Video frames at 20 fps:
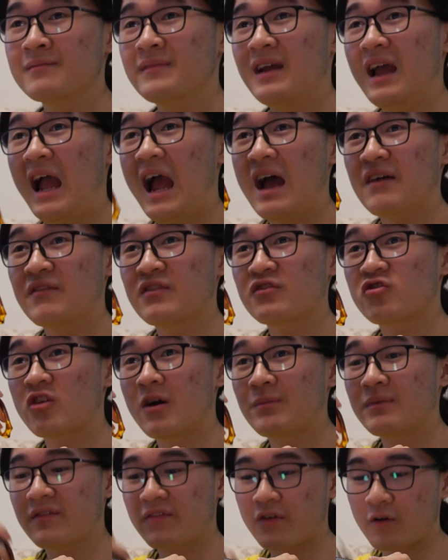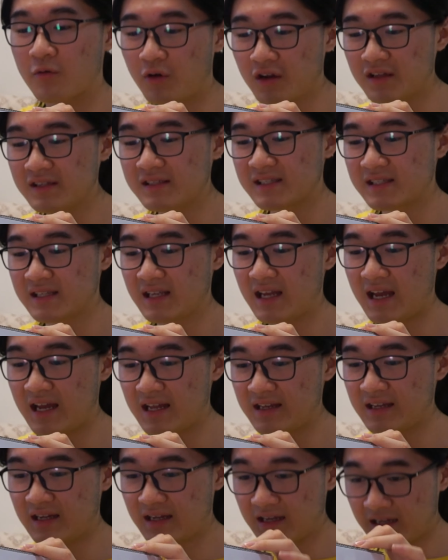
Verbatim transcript: Haven't dropped it for once, and